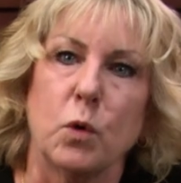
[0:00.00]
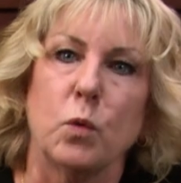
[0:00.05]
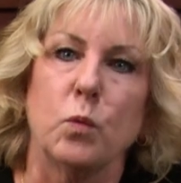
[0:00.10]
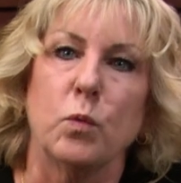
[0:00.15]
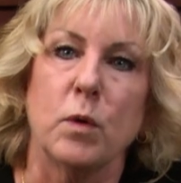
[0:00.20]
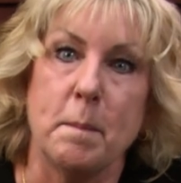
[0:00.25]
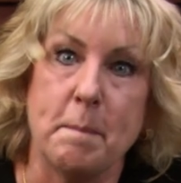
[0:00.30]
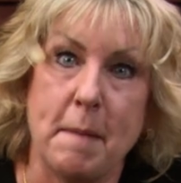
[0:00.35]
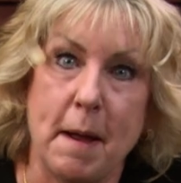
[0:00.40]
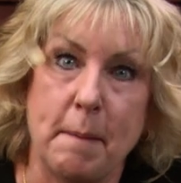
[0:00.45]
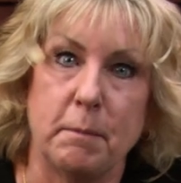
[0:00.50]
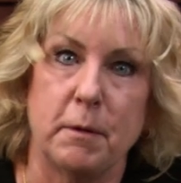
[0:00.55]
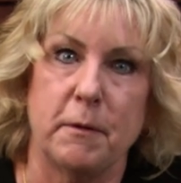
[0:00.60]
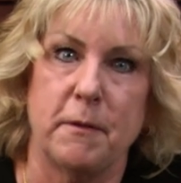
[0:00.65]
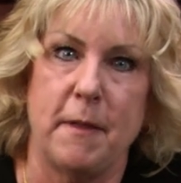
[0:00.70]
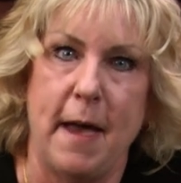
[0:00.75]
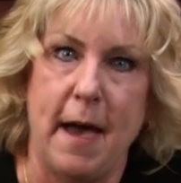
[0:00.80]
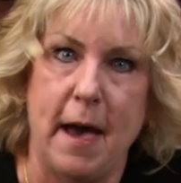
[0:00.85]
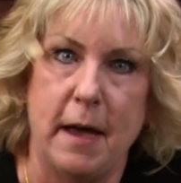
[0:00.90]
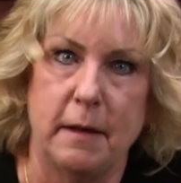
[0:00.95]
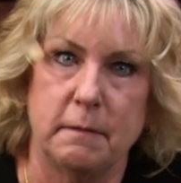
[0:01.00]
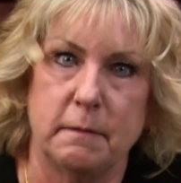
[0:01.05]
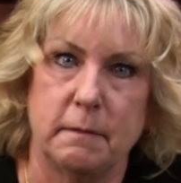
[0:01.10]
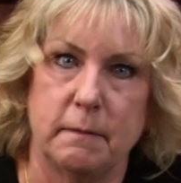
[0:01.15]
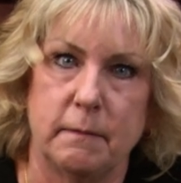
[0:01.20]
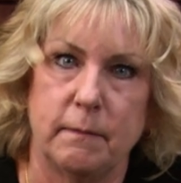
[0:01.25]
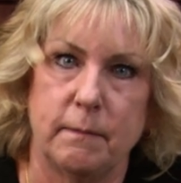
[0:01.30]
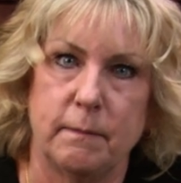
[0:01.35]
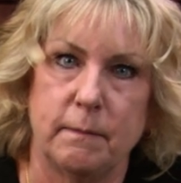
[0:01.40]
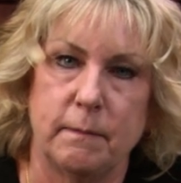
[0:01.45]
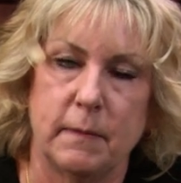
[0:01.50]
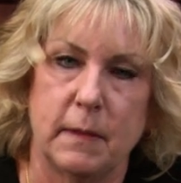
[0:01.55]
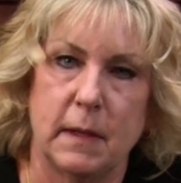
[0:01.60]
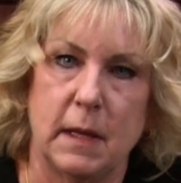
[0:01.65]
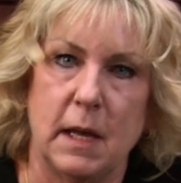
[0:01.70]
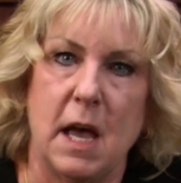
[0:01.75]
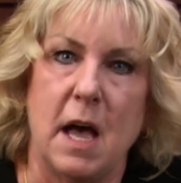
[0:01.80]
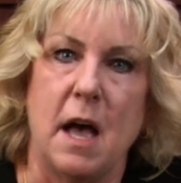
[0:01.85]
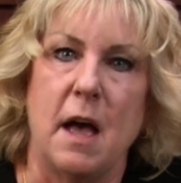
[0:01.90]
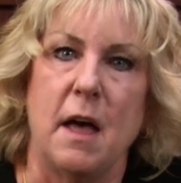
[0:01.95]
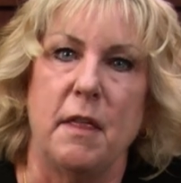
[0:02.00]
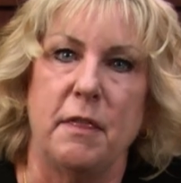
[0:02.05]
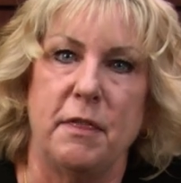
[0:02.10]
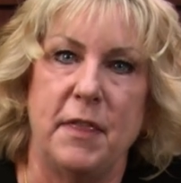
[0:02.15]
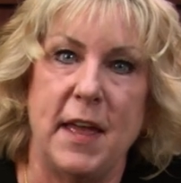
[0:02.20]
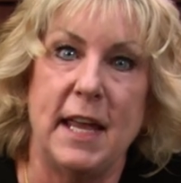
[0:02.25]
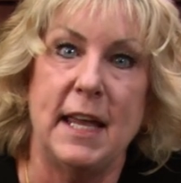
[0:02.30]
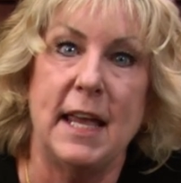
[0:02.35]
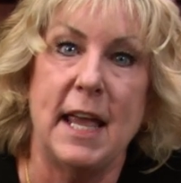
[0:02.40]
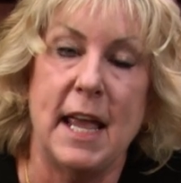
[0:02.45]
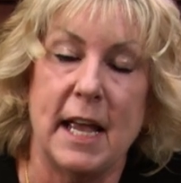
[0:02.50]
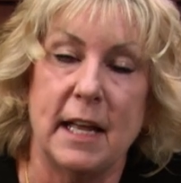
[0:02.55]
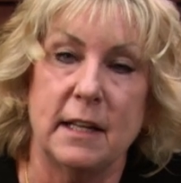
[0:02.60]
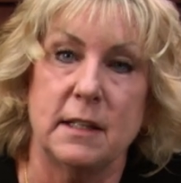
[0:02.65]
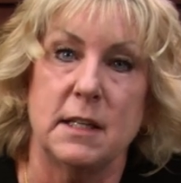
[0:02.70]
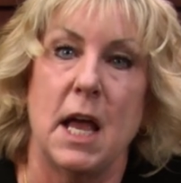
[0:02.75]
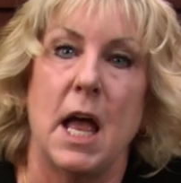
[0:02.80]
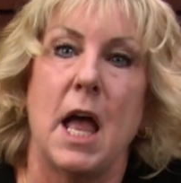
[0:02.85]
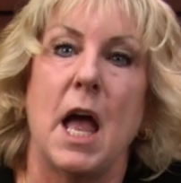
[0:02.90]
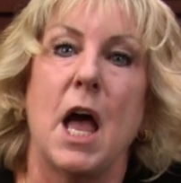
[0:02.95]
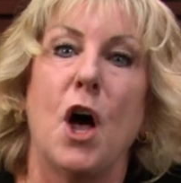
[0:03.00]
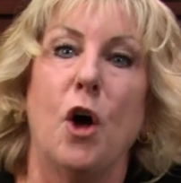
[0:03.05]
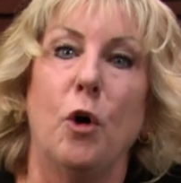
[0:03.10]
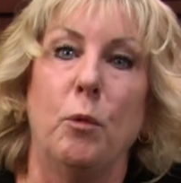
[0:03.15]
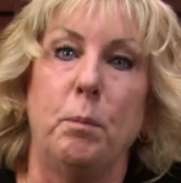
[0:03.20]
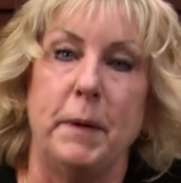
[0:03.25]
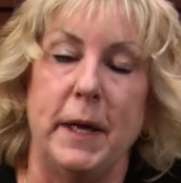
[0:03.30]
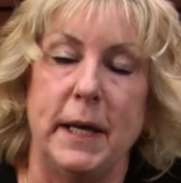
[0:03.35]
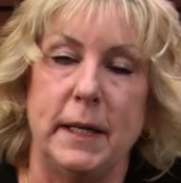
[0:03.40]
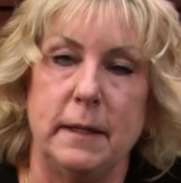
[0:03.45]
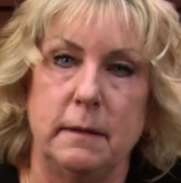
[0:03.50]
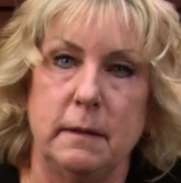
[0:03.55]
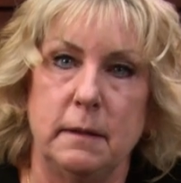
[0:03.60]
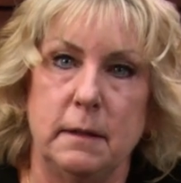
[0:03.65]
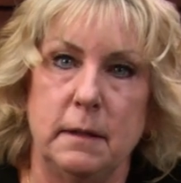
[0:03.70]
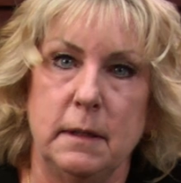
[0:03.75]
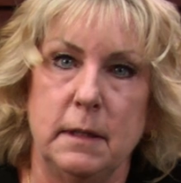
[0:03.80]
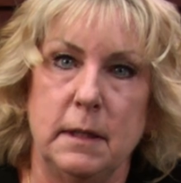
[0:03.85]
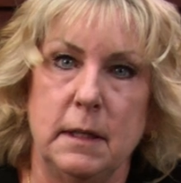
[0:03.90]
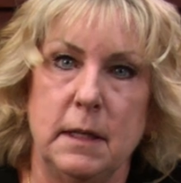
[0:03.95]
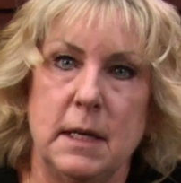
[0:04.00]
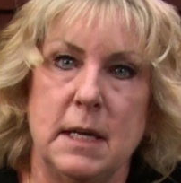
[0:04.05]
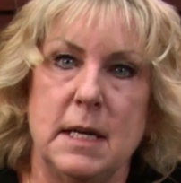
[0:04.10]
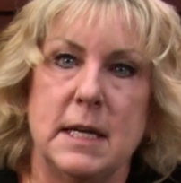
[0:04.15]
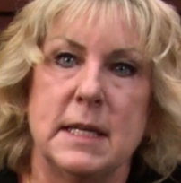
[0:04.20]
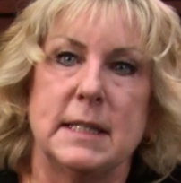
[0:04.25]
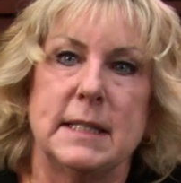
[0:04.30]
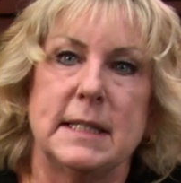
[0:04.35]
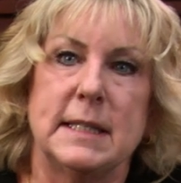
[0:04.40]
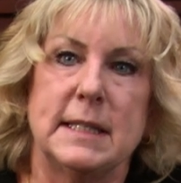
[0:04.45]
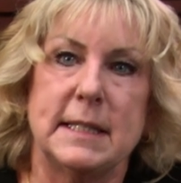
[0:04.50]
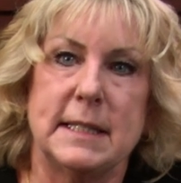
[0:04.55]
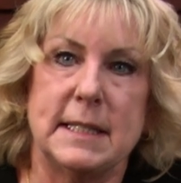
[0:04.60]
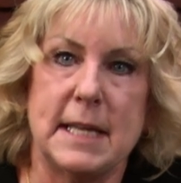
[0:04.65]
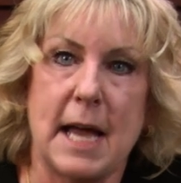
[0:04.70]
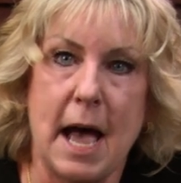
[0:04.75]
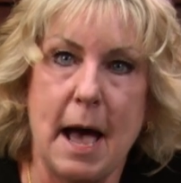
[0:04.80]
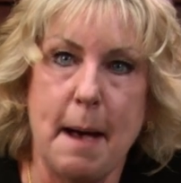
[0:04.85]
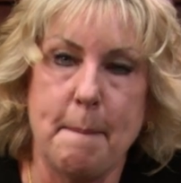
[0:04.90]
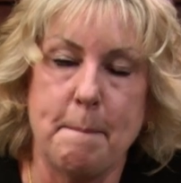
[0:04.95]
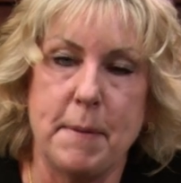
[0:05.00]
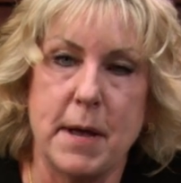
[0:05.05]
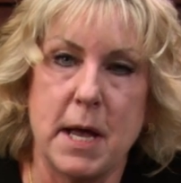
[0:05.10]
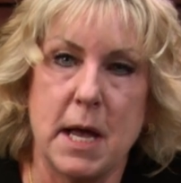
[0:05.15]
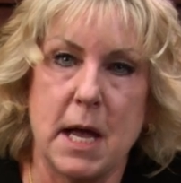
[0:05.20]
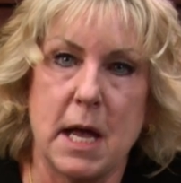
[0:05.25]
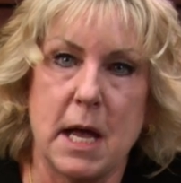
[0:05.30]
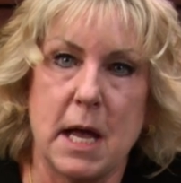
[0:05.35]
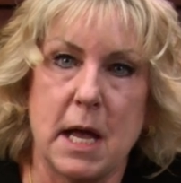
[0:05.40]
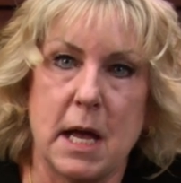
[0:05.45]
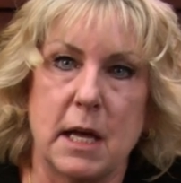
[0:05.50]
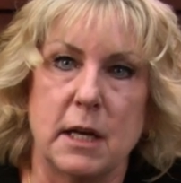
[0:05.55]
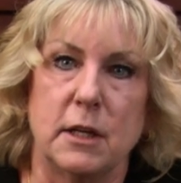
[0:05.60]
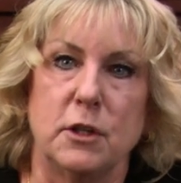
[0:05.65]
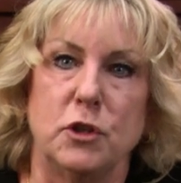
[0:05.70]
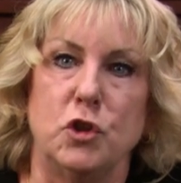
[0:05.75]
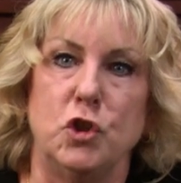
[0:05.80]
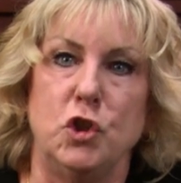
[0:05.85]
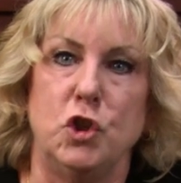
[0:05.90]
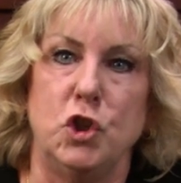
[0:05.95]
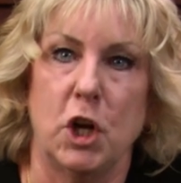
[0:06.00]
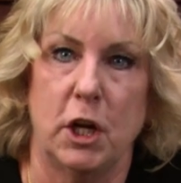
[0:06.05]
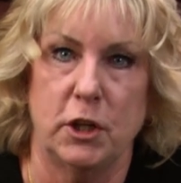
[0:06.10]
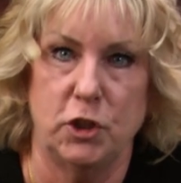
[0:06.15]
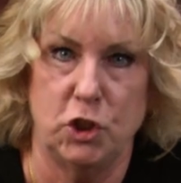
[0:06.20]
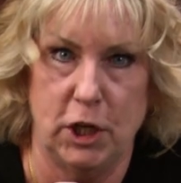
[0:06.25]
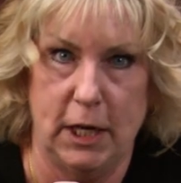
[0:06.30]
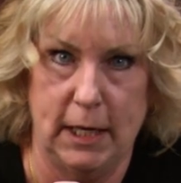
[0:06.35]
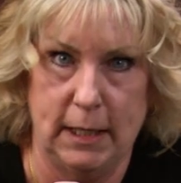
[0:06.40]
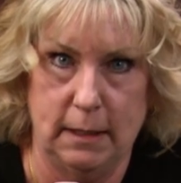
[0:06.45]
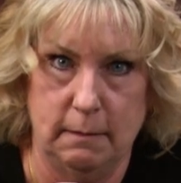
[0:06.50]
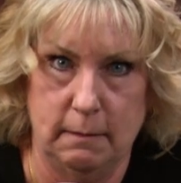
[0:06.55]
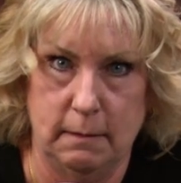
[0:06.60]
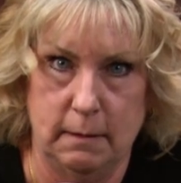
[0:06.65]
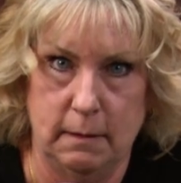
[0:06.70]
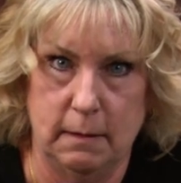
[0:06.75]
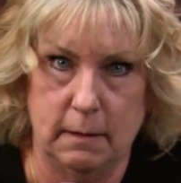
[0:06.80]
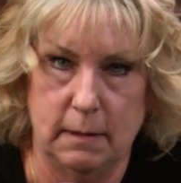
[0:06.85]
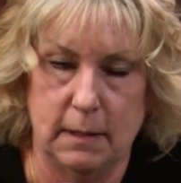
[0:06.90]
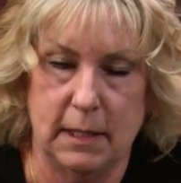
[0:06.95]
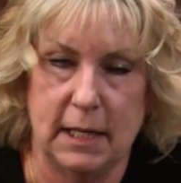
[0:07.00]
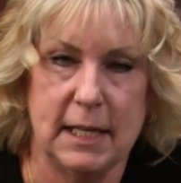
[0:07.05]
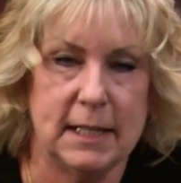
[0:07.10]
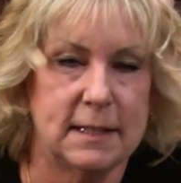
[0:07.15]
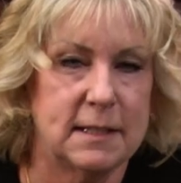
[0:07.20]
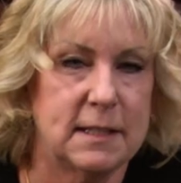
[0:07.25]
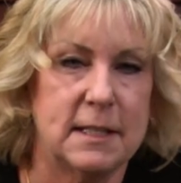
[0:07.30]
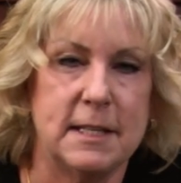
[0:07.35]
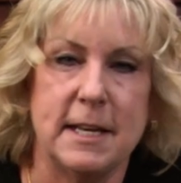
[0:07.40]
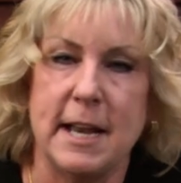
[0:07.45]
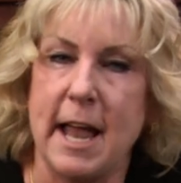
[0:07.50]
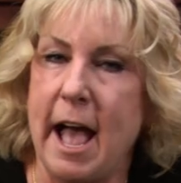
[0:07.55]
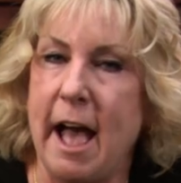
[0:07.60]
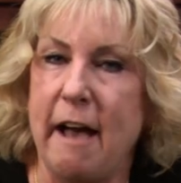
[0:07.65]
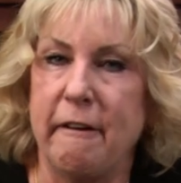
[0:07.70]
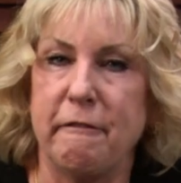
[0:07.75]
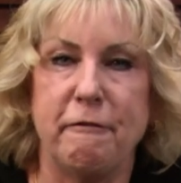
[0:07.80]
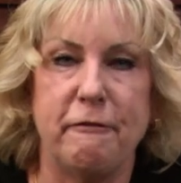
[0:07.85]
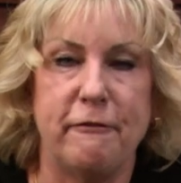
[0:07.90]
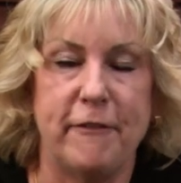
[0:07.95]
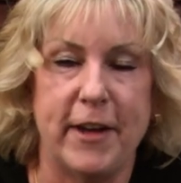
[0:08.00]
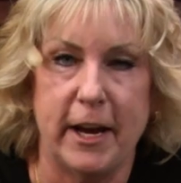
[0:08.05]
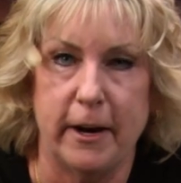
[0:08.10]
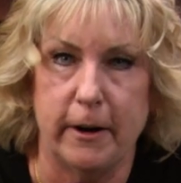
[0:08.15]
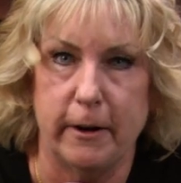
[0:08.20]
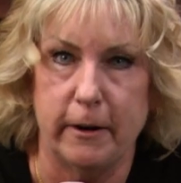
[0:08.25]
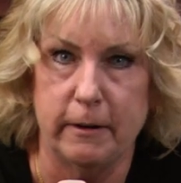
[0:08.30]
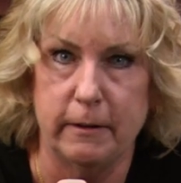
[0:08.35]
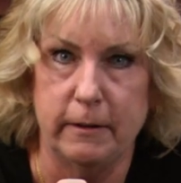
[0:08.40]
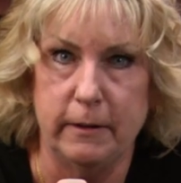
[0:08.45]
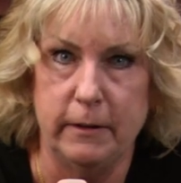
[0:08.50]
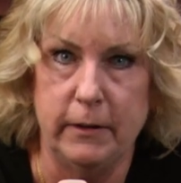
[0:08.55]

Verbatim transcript: Remember that. They can't help it. Stop judging. It's not fair.